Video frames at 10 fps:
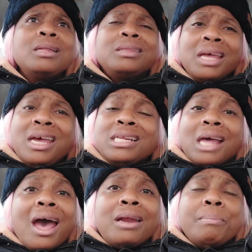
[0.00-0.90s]
These
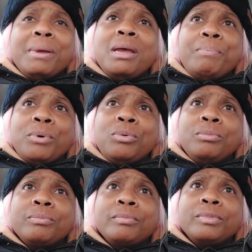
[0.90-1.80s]
kind of people
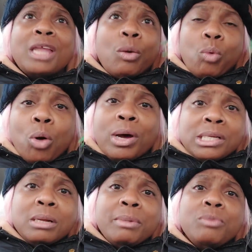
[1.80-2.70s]
that want
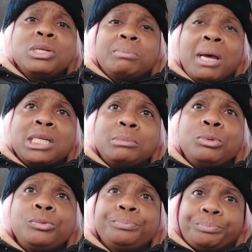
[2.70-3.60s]
us to be
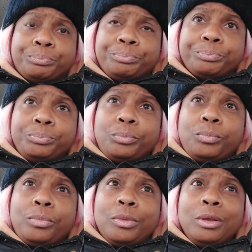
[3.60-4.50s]
responsible
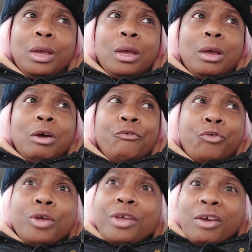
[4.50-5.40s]

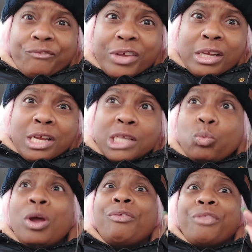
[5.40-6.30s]
for their feelings,
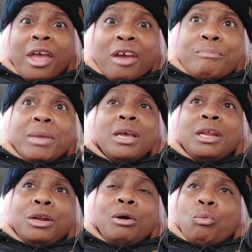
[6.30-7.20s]
where they're being
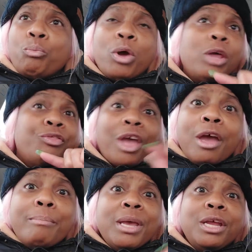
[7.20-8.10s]
in, where
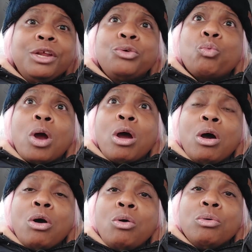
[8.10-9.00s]
they're being in the
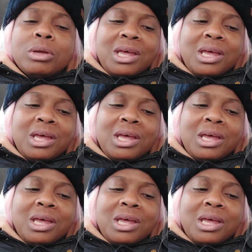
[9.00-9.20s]
wrong,